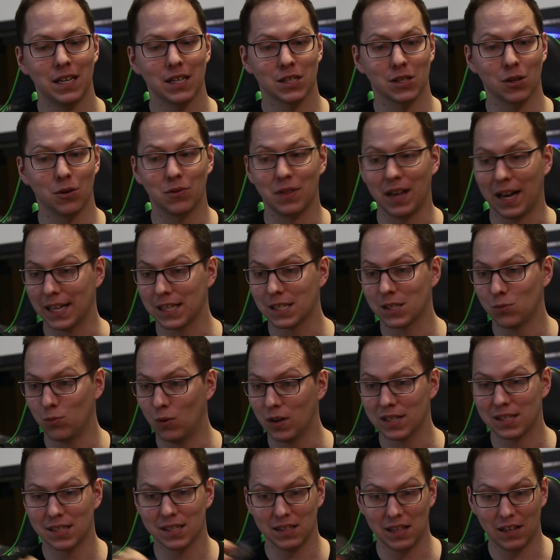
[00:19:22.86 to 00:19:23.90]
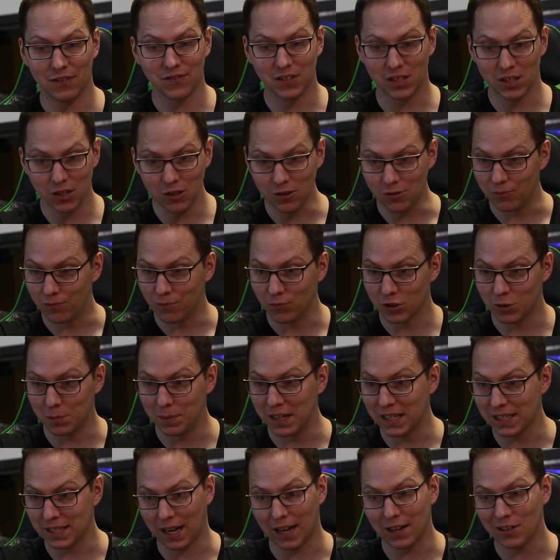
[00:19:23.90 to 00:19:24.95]
So that's what's left to do, which
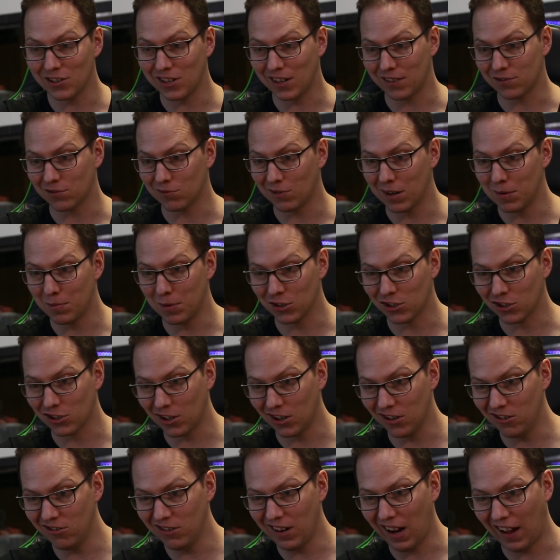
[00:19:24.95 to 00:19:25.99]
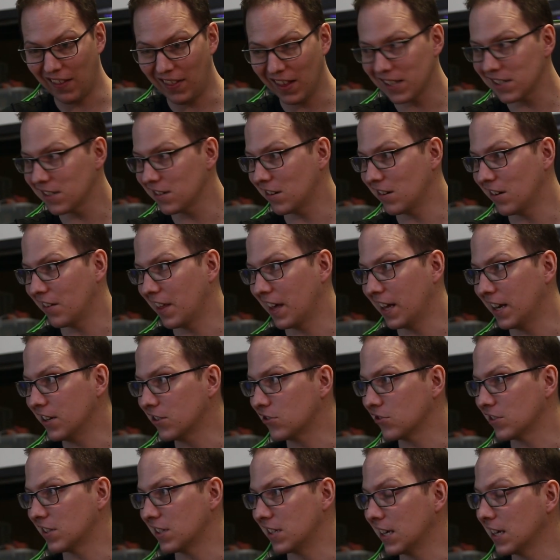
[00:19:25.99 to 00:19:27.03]
means I just have to write a bunch of code, and that's not all that
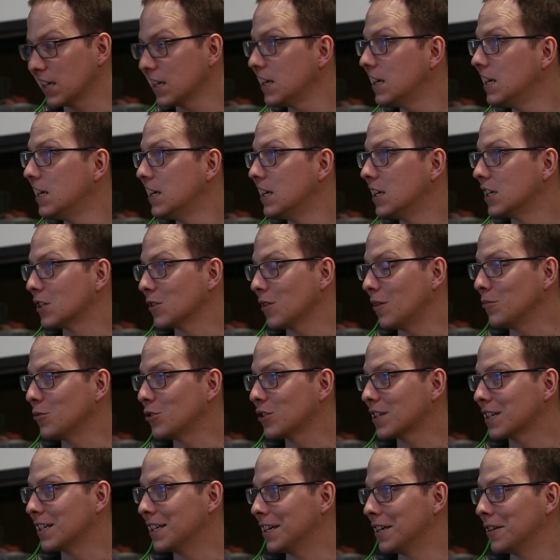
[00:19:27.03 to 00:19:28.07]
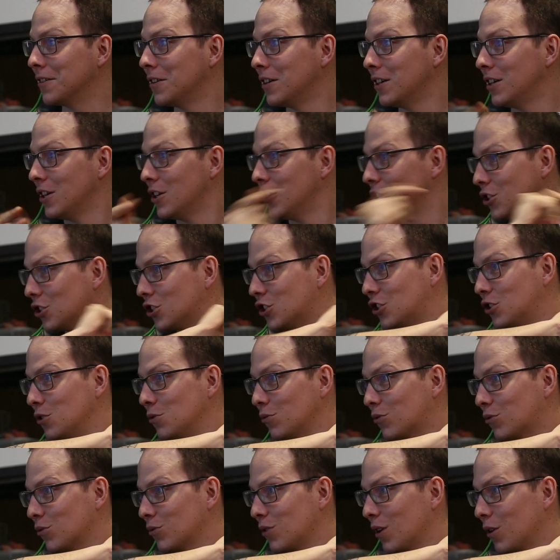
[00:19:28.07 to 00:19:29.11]
interesting. So I'm just gonna
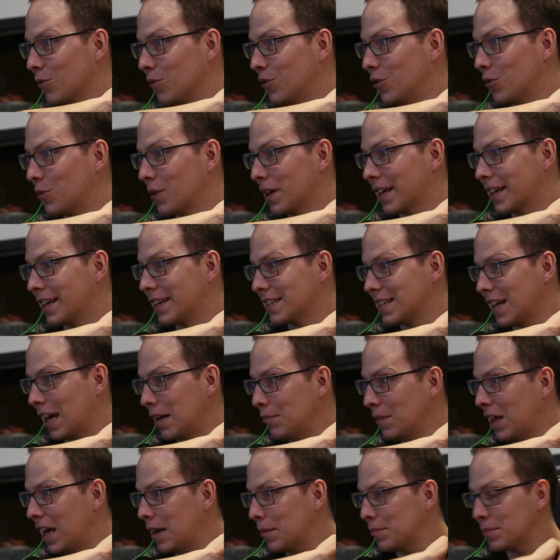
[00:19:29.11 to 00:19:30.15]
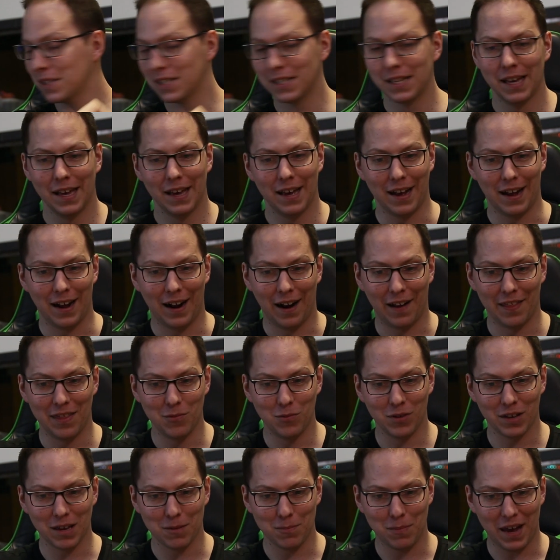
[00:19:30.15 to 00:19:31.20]
shoot through that real quick in a time lapse, and then
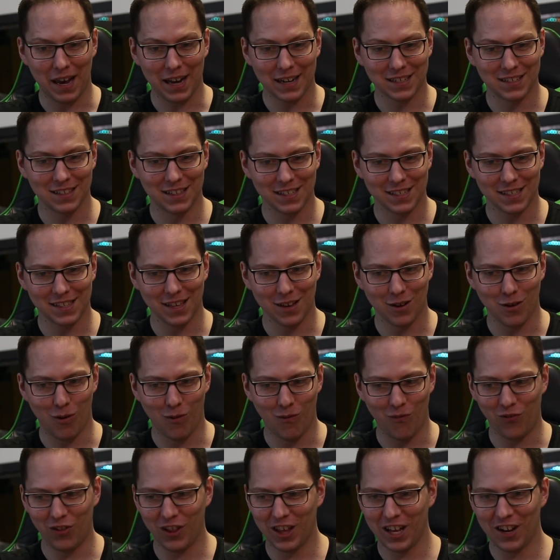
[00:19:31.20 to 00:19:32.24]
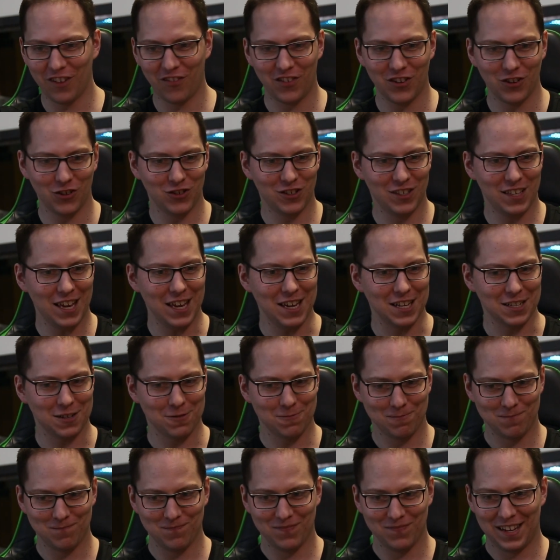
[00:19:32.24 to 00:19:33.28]
we'll get back to this thing hopefully in a finished state.
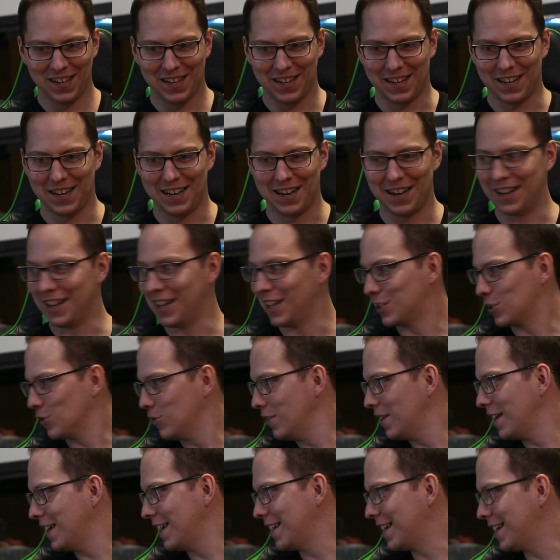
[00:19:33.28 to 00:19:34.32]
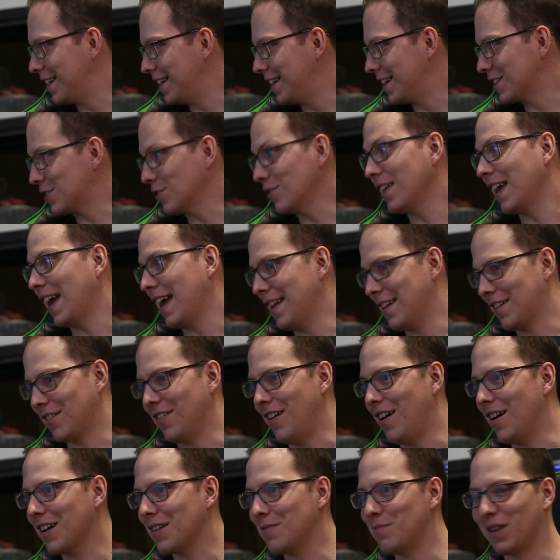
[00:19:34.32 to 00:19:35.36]
It's only 8
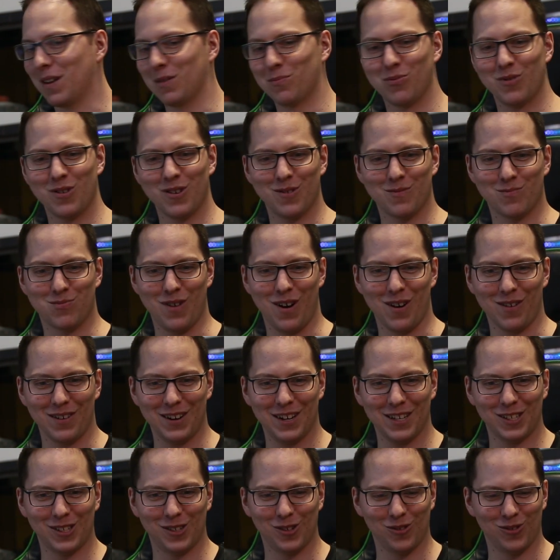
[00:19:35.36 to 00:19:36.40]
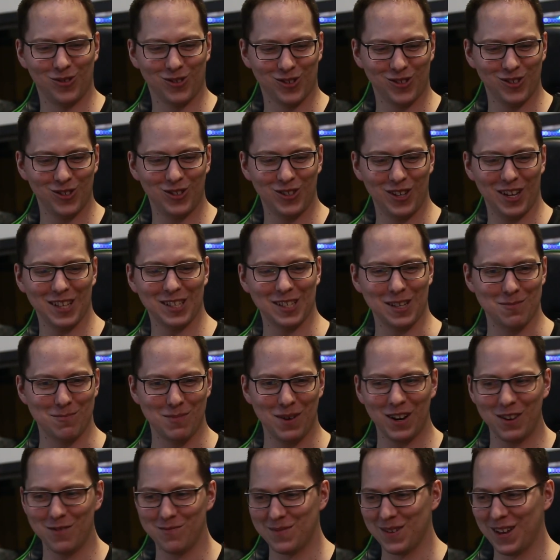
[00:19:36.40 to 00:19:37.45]
o'clock, I'm making pretty good progress, so there's a good chance I
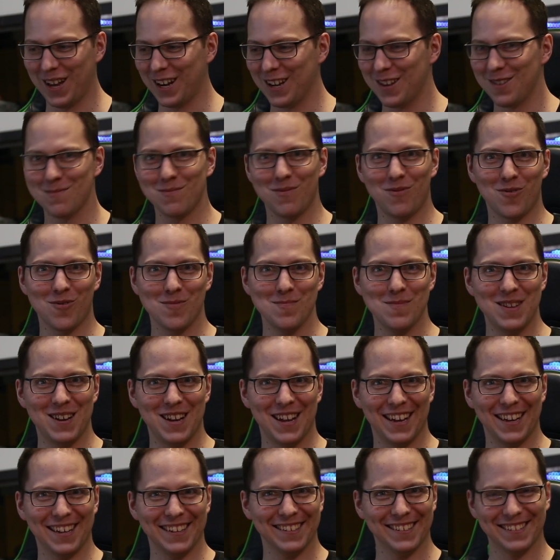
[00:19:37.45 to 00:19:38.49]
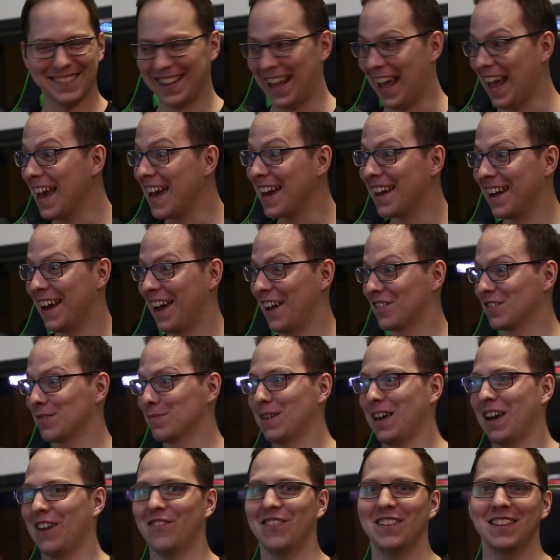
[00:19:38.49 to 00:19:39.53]
might even be out of here before midnight. And I have some
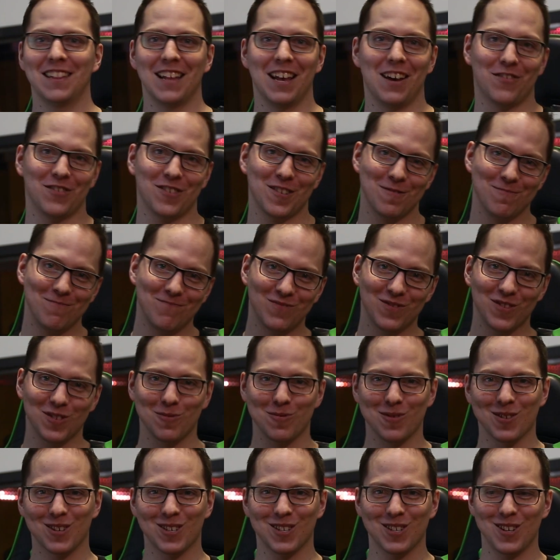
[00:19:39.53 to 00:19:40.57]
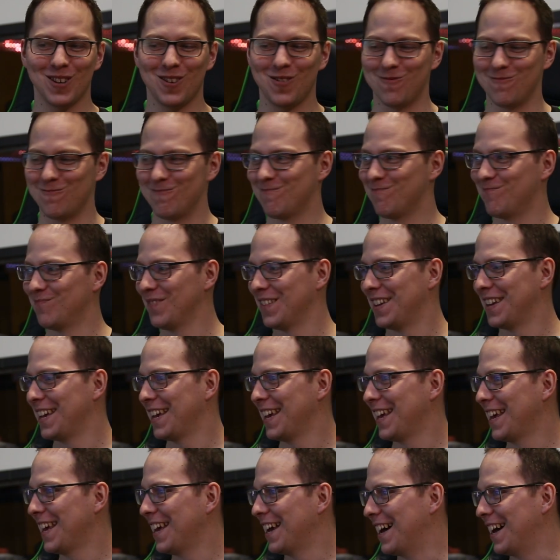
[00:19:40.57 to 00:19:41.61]
caffeine left, so we're good to go.
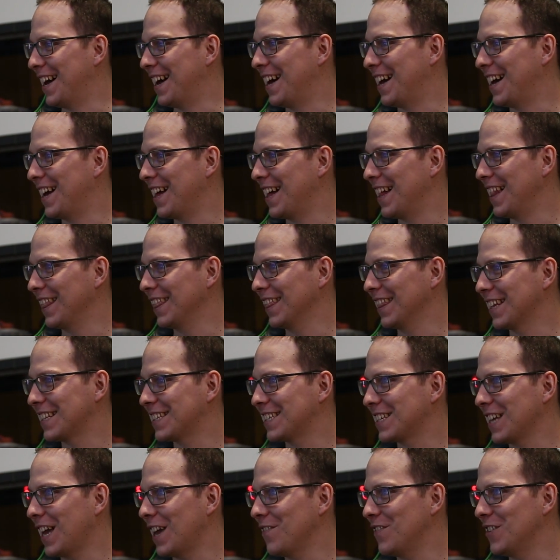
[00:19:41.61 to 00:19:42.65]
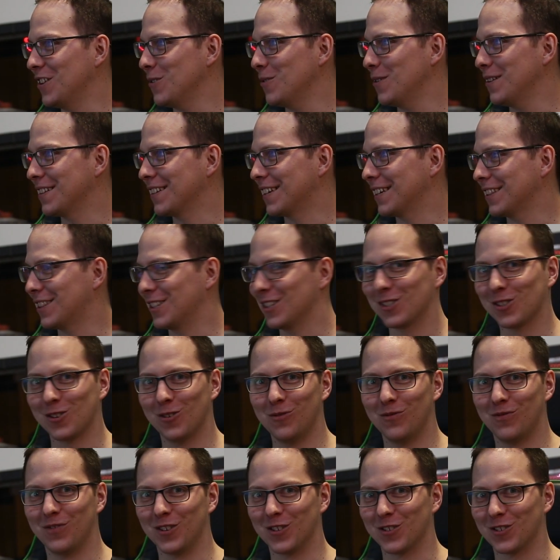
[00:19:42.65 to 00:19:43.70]
Let's dive into it and get this
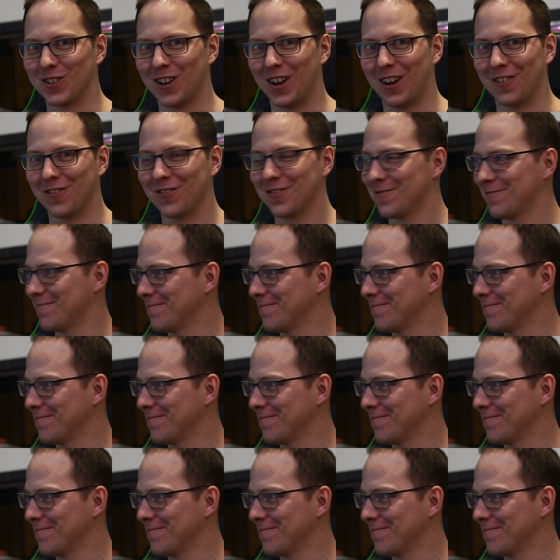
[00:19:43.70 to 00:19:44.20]
code finished off.